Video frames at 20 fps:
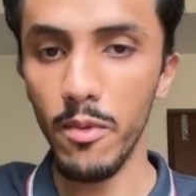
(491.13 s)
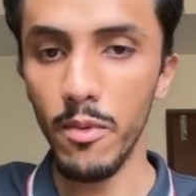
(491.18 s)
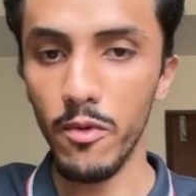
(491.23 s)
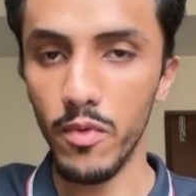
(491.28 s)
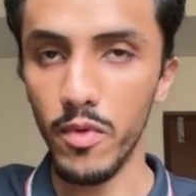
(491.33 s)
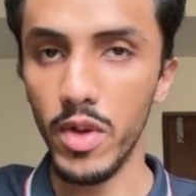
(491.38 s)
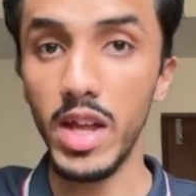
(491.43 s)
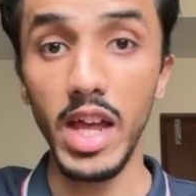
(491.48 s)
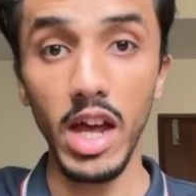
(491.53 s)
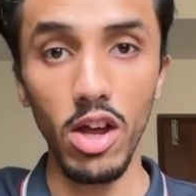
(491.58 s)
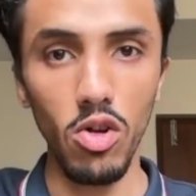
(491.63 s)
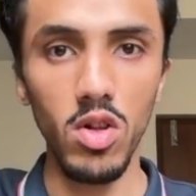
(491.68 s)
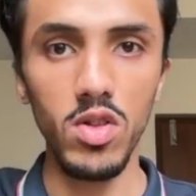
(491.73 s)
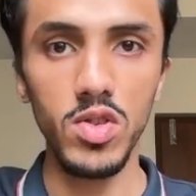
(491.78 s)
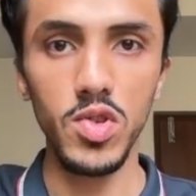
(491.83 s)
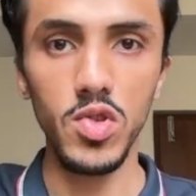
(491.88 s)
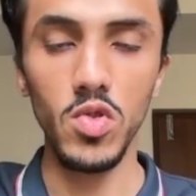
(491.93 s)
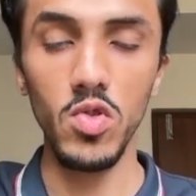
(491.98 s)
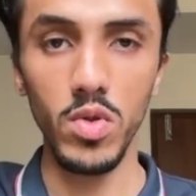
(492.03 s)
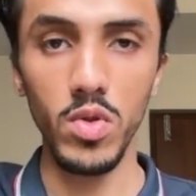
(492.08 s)
we can
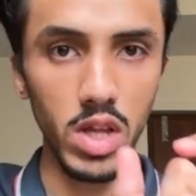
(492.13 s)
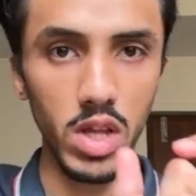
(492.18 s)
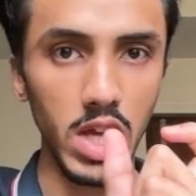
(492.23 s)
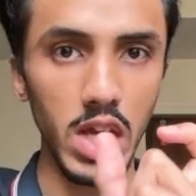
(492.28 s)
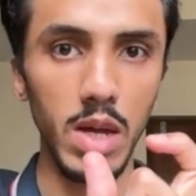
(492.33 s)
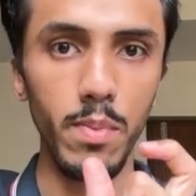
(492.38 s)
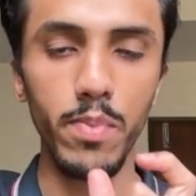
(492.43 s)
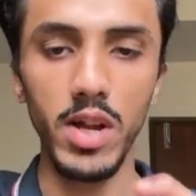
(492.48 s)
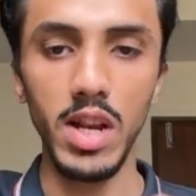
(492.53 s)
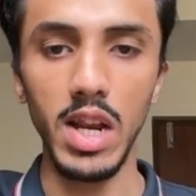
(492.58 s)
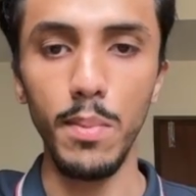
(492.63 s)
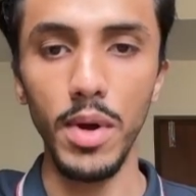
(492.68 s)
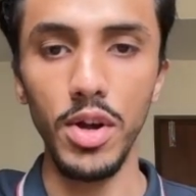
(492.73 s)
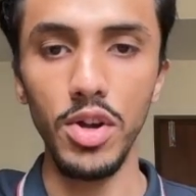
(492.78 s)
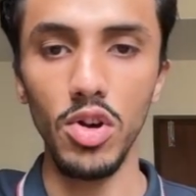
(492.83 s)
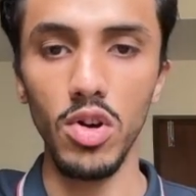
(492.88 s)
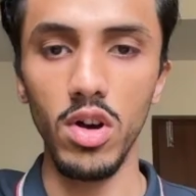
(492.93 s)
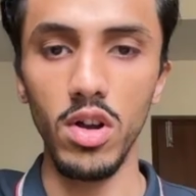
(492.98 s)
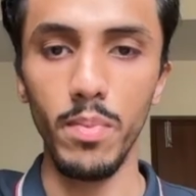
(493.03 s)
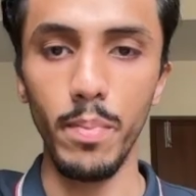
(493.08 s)
also keep a limit
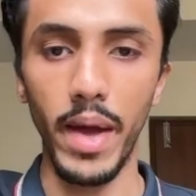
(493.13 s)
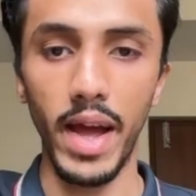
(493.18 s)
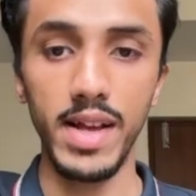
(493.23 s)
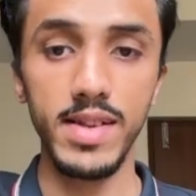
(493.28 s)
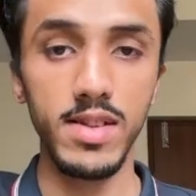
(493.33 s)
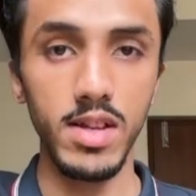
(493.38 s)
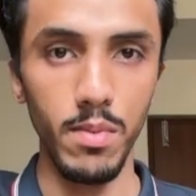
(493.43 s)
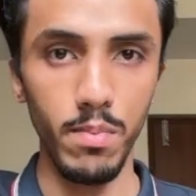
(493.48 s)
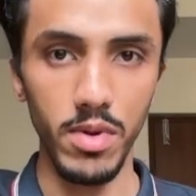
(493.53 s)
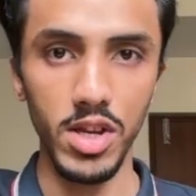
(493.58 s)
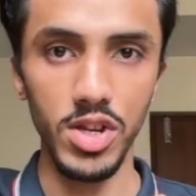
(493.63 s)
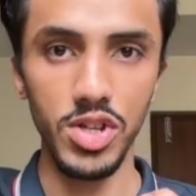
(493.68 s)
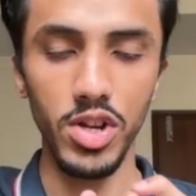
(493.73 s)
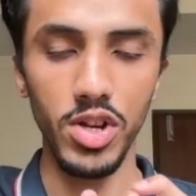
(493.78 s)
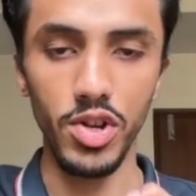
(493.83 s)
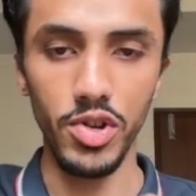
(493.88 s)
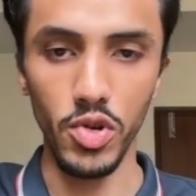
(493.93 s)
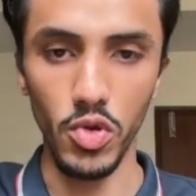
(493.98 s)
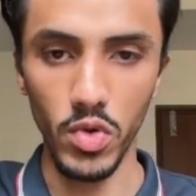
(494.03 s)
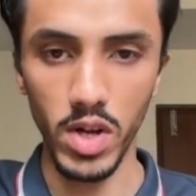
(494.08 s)
on max
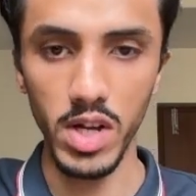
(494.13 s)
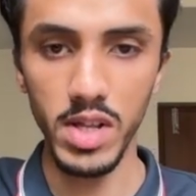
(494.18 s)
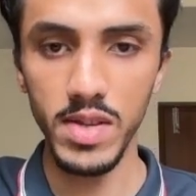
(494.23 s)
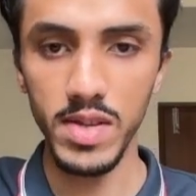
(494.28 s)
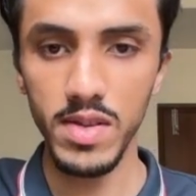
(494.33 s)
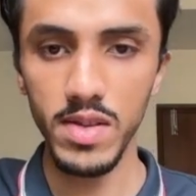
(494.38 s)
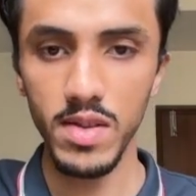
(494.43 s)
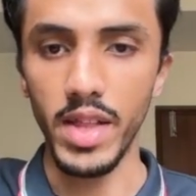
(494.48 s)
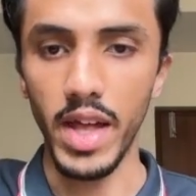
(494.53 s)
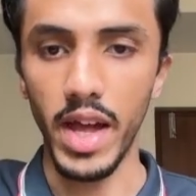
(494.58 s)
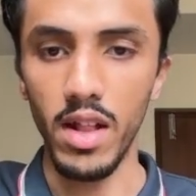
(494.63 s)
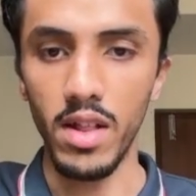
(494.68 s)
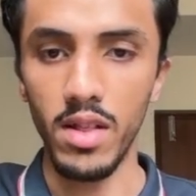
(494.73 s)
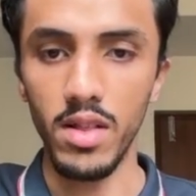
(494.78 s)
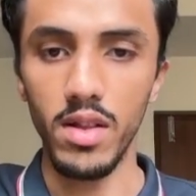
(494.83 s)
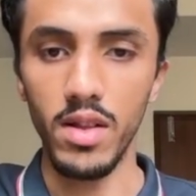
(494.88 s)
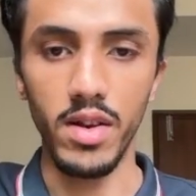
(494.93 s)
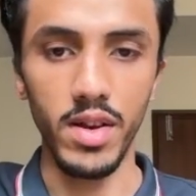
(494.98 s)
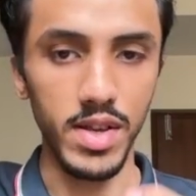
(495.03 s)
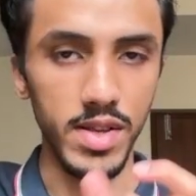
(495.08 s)
completion tokens, then
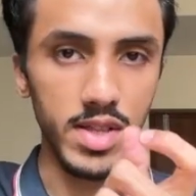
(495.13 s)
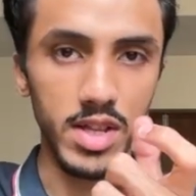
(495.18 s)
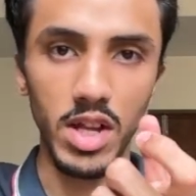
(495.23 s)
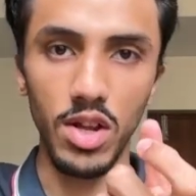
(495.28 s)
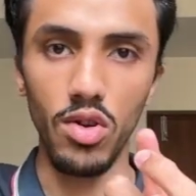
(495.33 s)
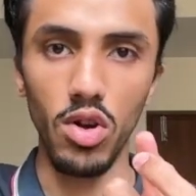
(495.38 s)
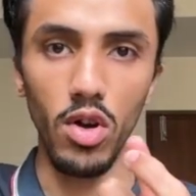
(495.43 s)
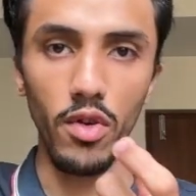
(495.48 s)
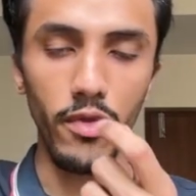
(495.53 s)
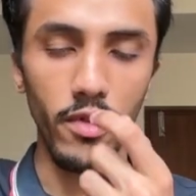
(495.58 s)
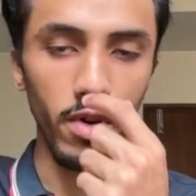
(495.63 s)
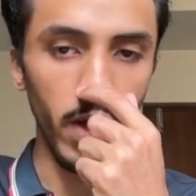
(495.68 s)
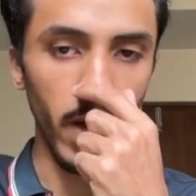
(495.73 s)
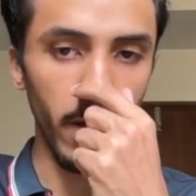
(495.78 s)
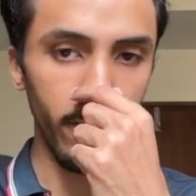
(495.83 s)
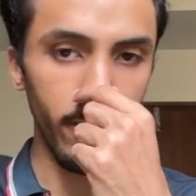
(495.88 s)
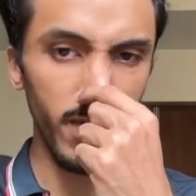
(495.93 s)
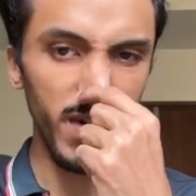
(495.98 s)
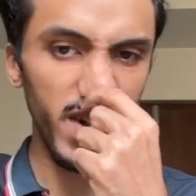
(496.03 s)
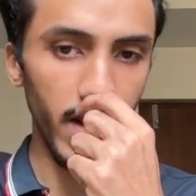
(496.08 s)
reasoning of
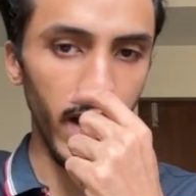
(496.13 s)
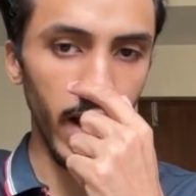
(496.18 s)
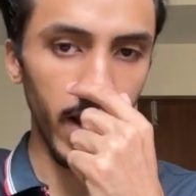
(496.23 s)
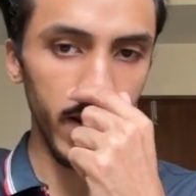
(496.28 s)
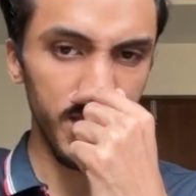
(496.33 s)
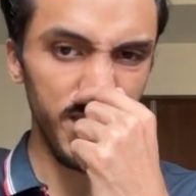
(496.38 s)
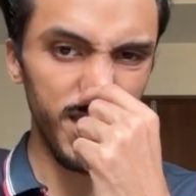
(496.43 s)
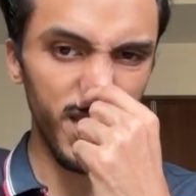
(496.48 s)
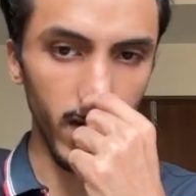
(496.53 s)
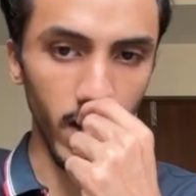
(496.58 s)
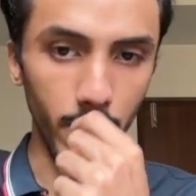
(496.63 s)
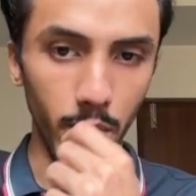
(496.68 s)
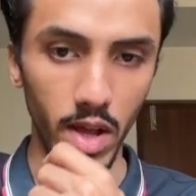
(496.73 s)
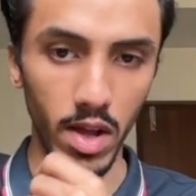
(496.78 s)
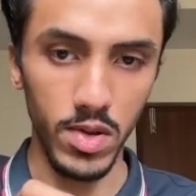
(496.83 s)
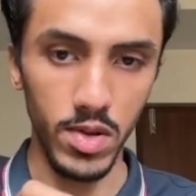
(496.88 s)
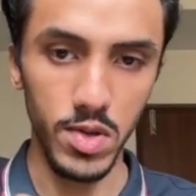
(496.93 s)
effort and streaming.